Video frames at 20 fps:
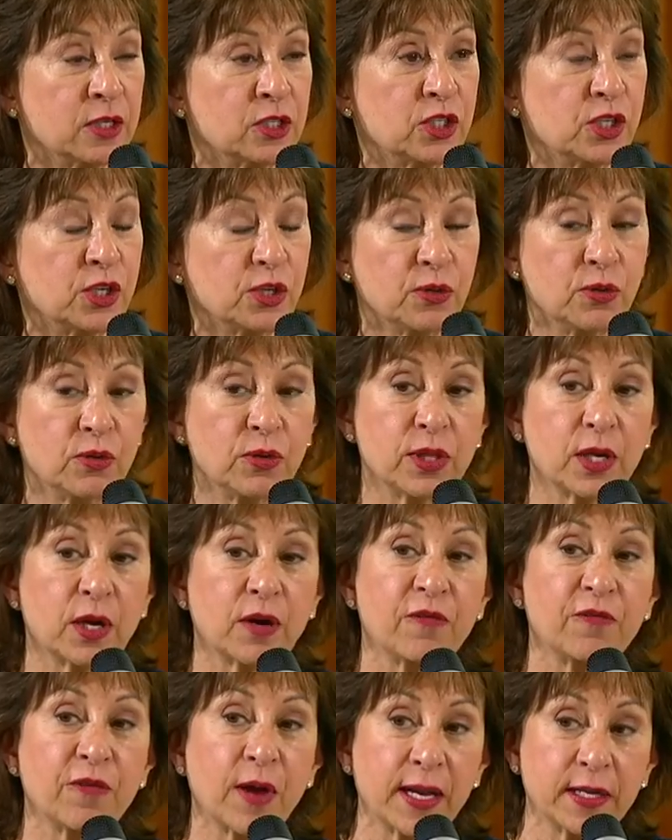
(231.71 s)
to
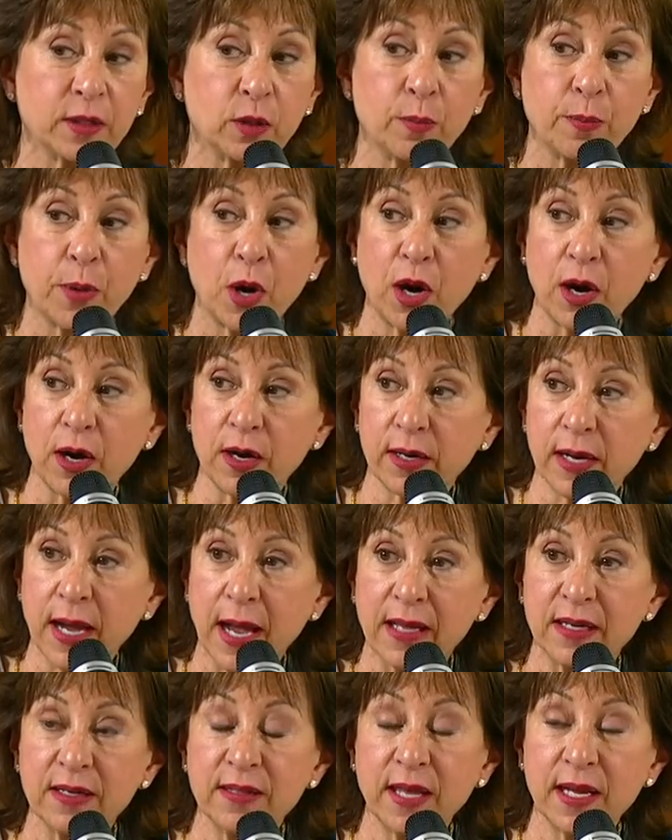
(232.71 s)
their final mark.
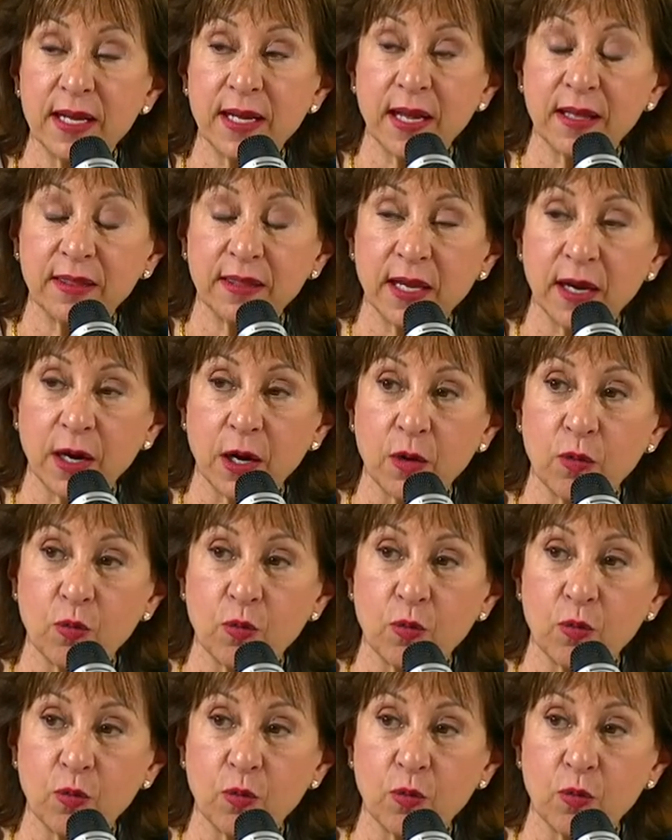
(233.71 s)
How did they get there?